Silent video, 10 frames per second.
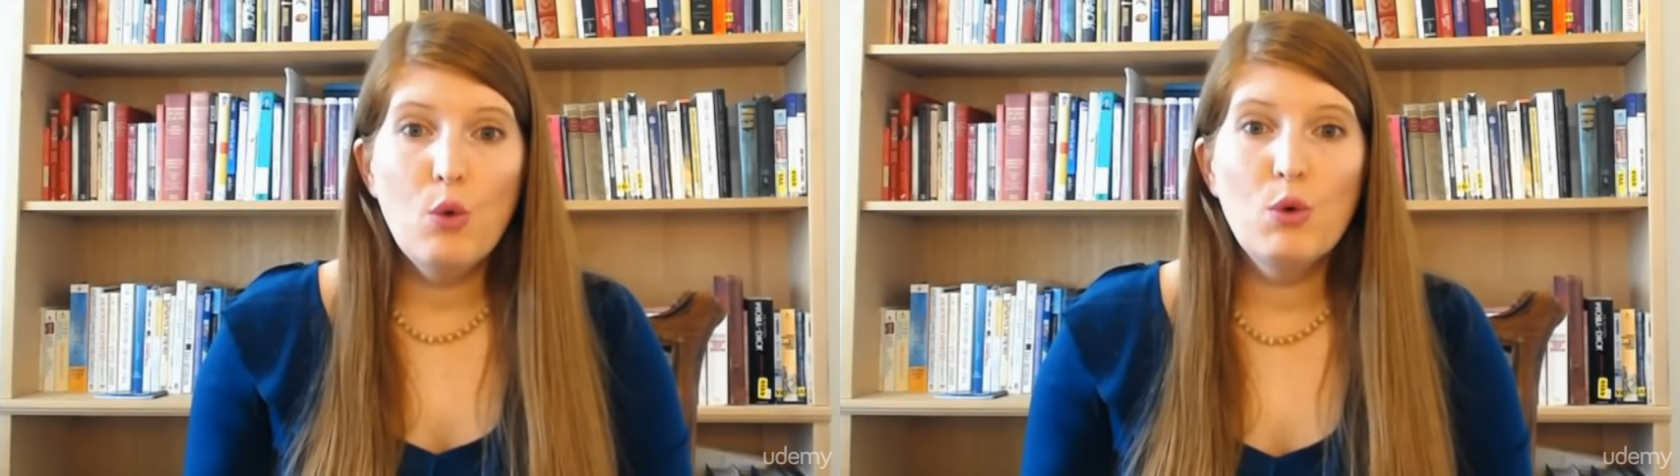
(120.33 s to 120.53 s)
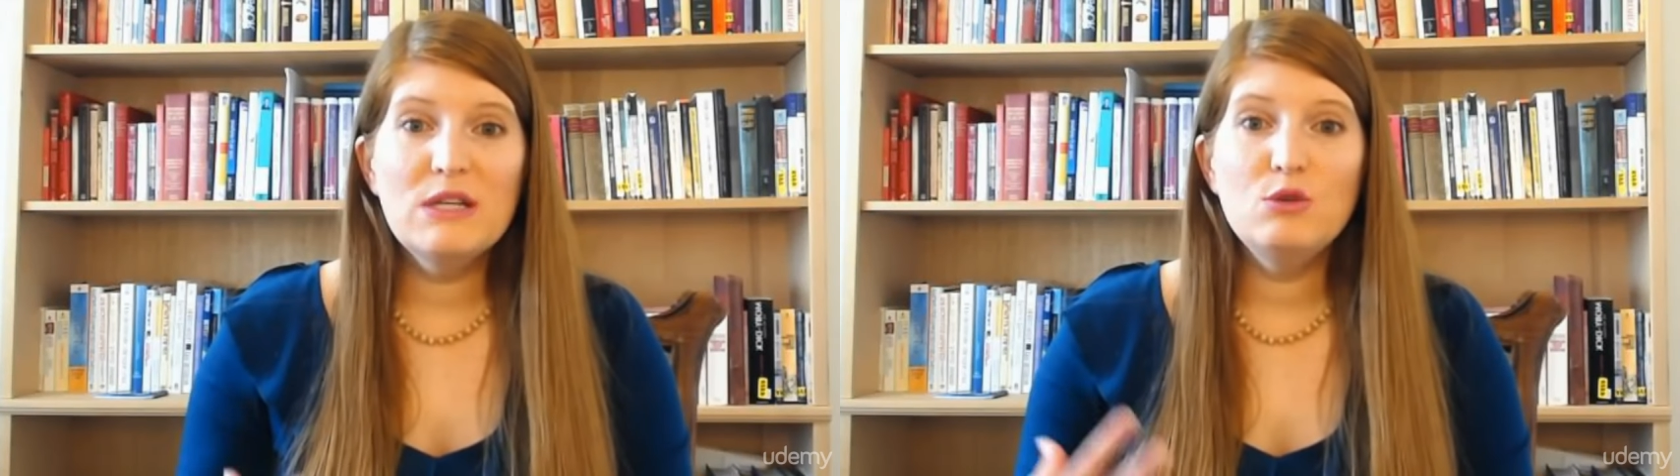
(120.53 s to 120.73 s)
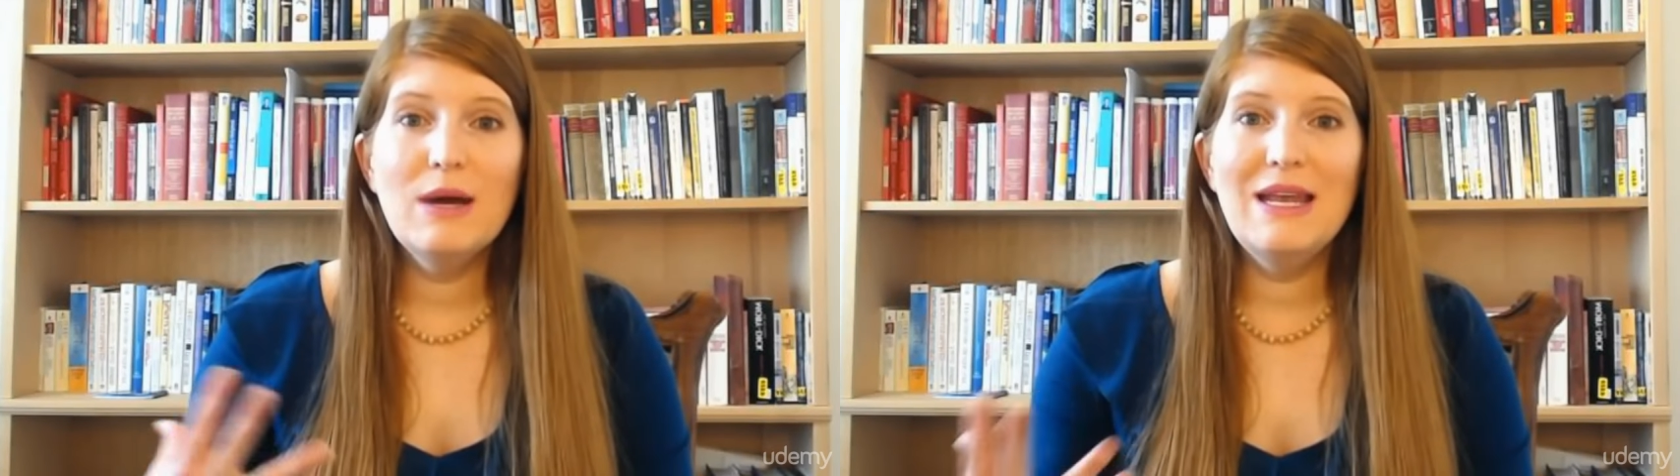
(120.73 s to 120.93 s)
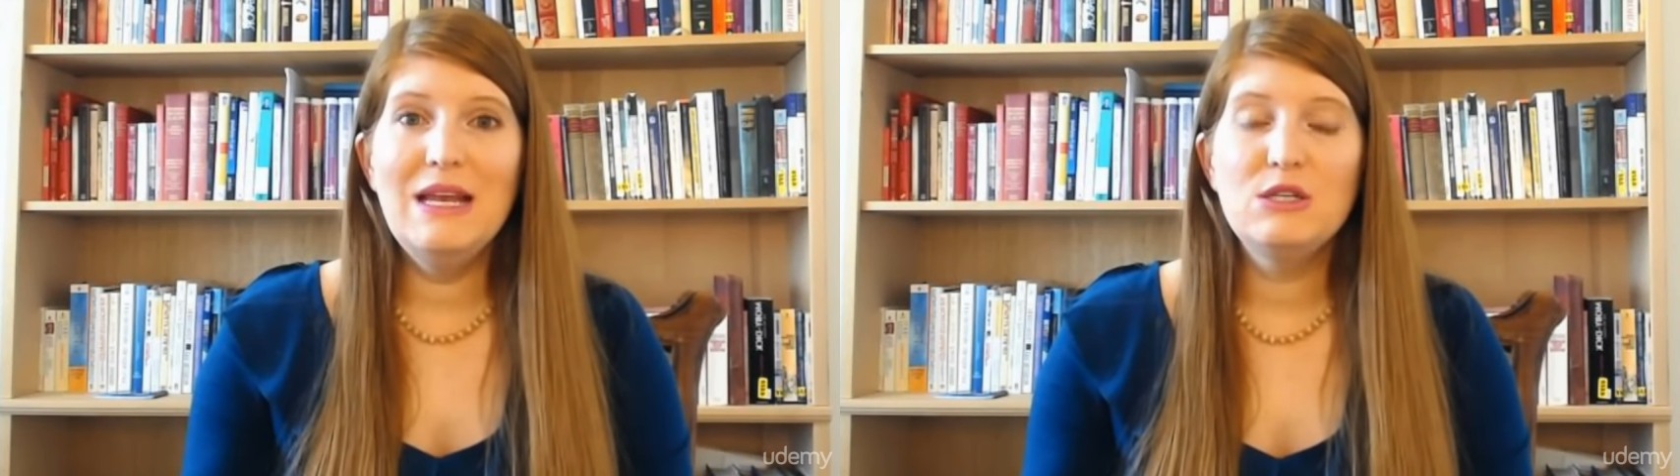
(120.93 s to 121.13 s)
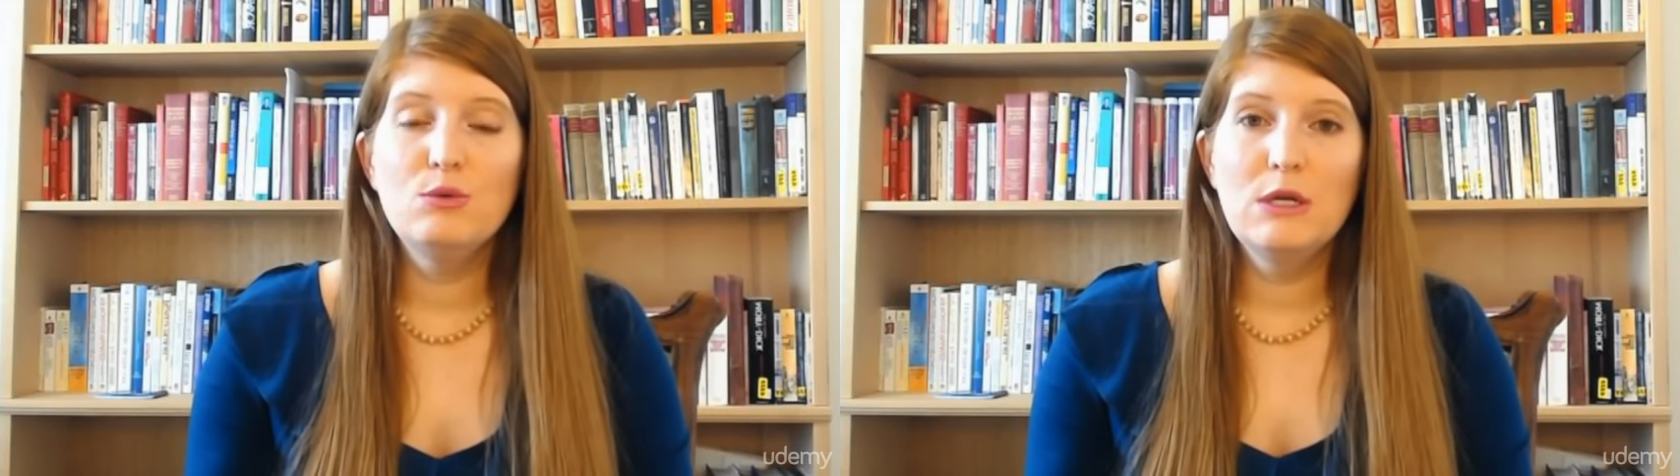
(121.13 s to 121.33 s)
what do I
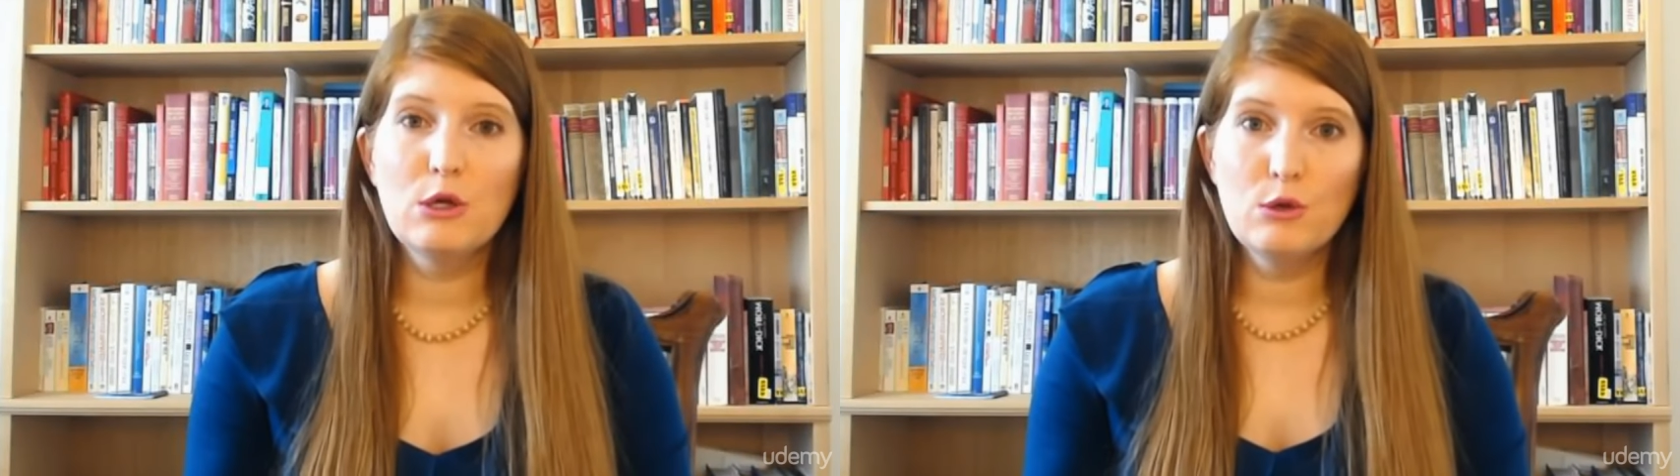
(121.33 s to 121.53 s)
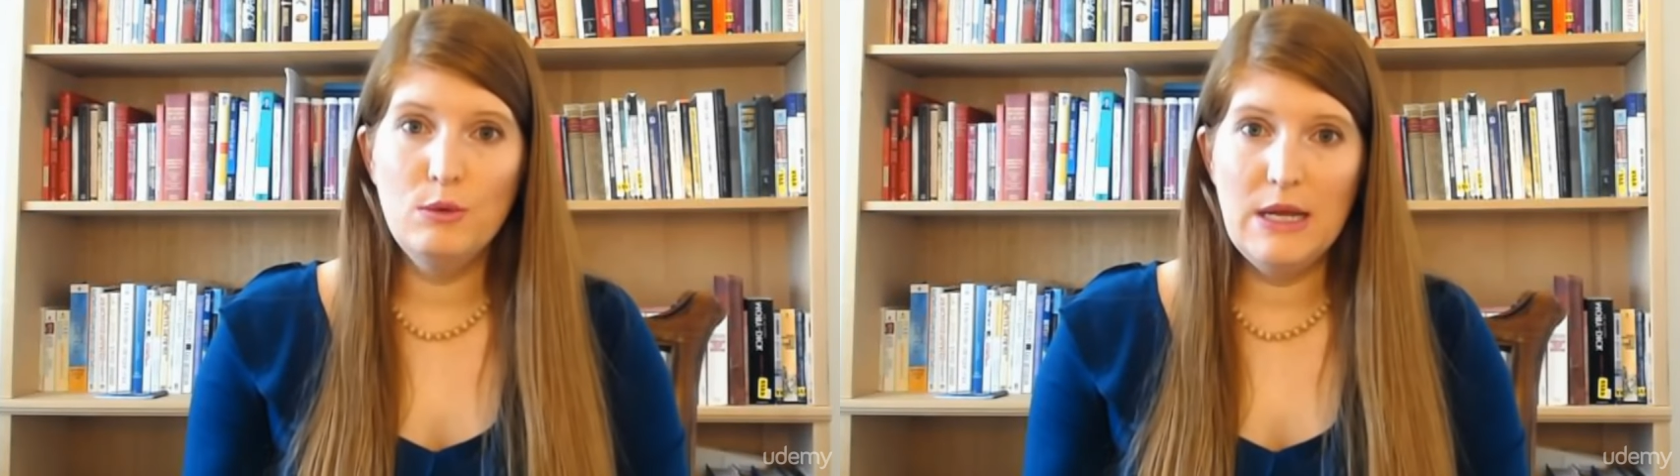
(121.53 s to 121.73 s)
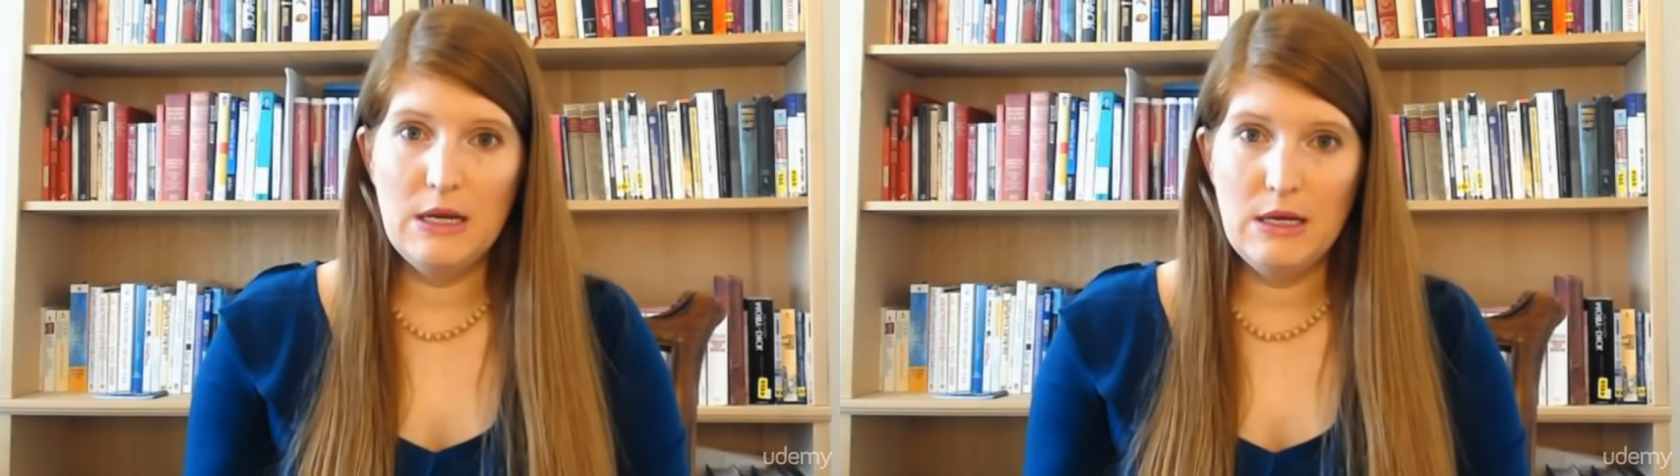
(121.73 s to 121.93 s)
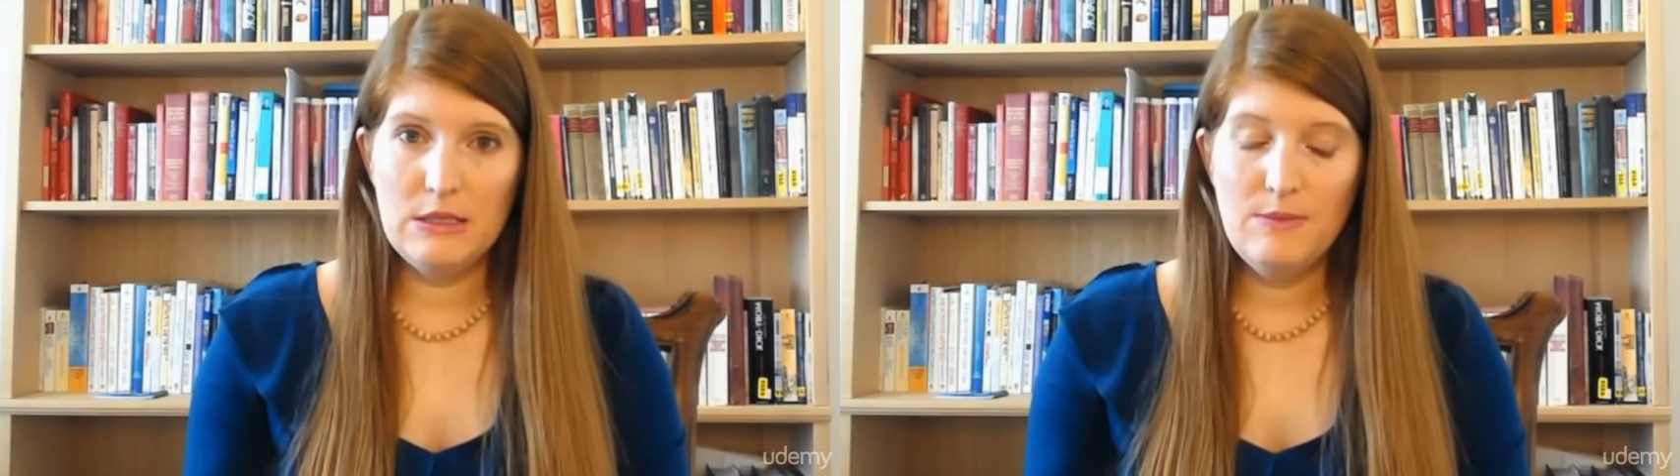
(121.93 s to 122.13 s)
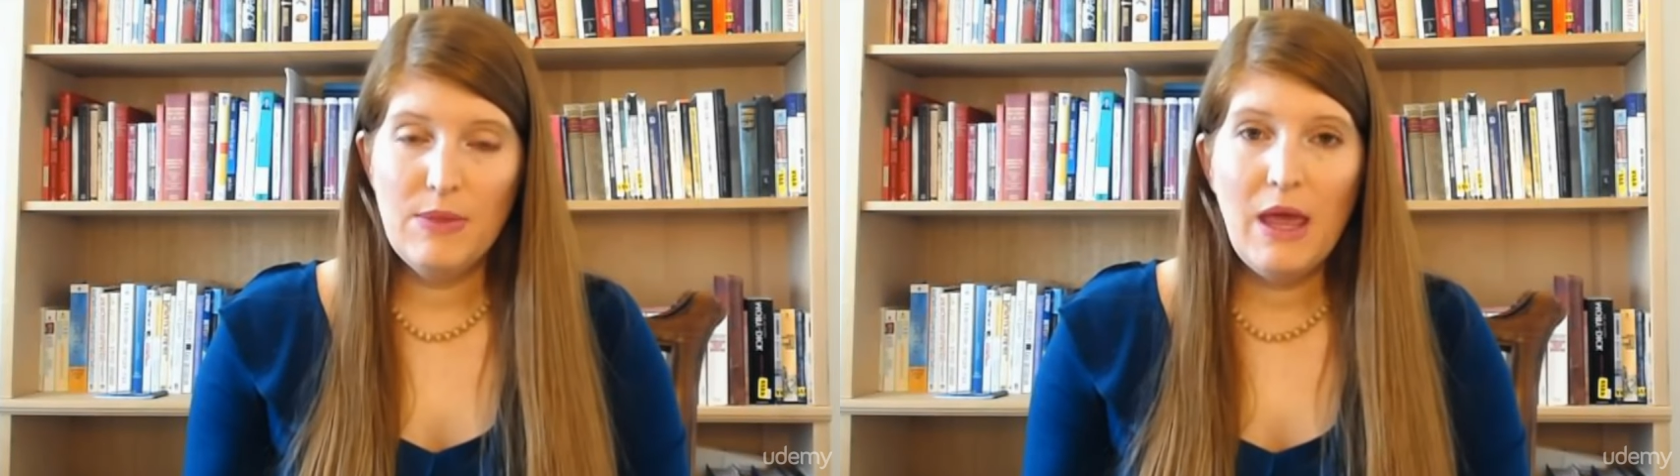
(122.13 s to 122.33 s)
need to include in it?